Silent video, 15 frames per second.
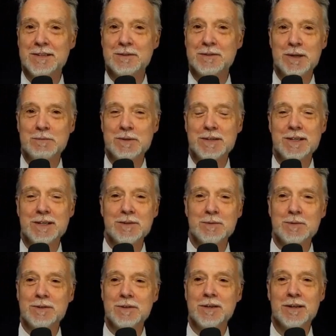like websites
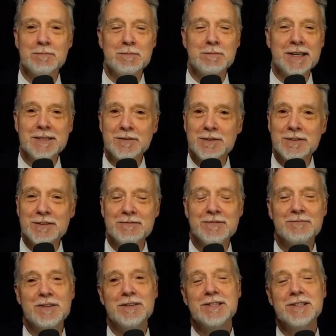with comments and
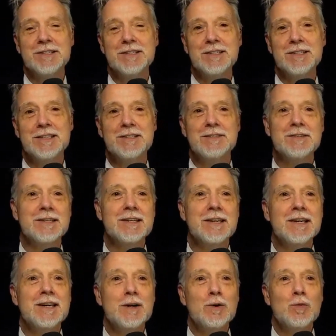various things that
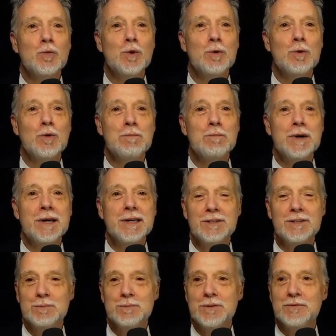were more
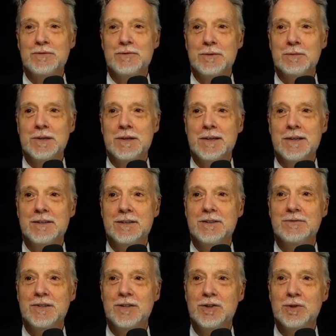manageable from an
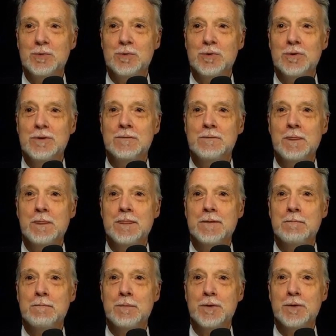individual
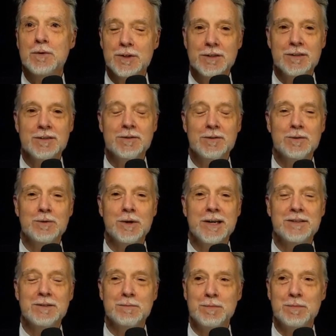person who
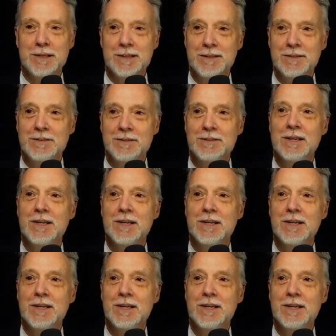has opinions